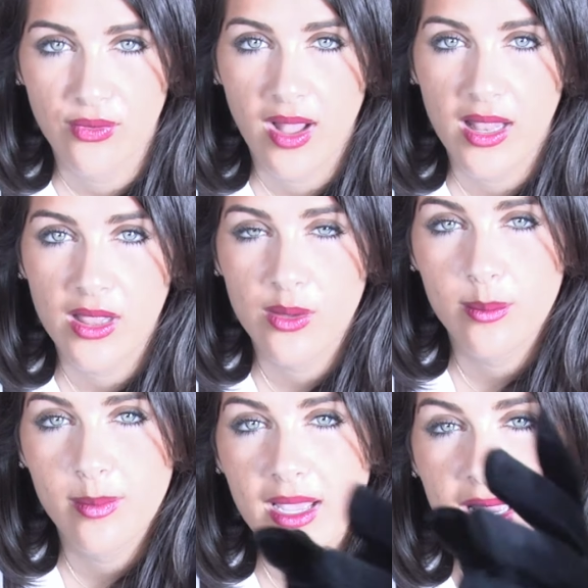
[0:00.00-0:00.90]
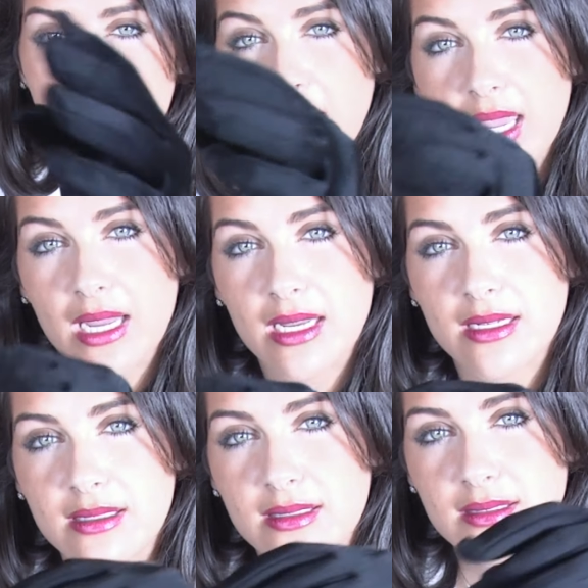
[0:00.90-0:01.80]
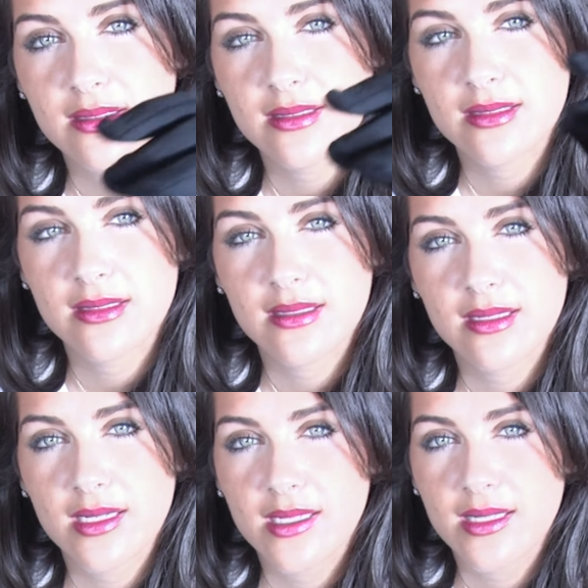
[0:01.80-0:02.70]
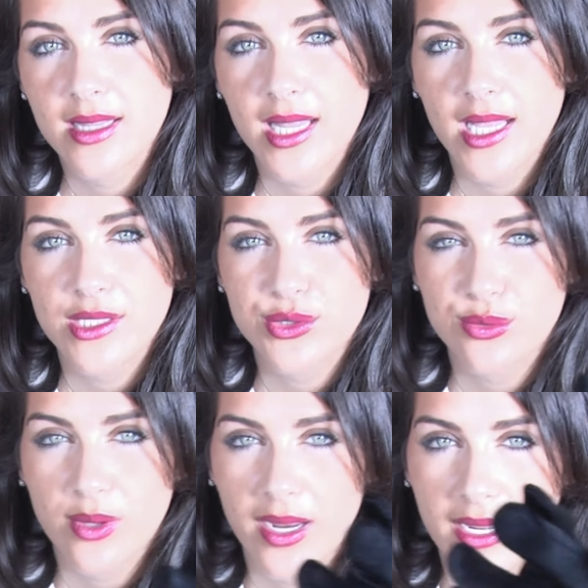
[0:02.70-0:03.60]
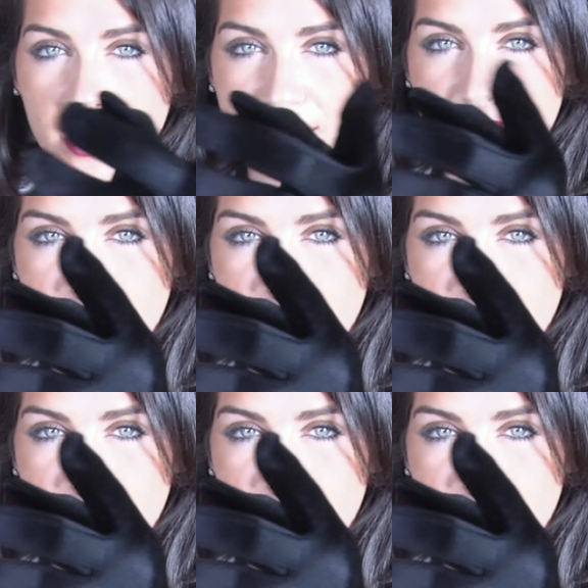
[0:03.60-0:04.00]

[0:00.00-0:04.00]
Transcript: Follow my hands. That's right.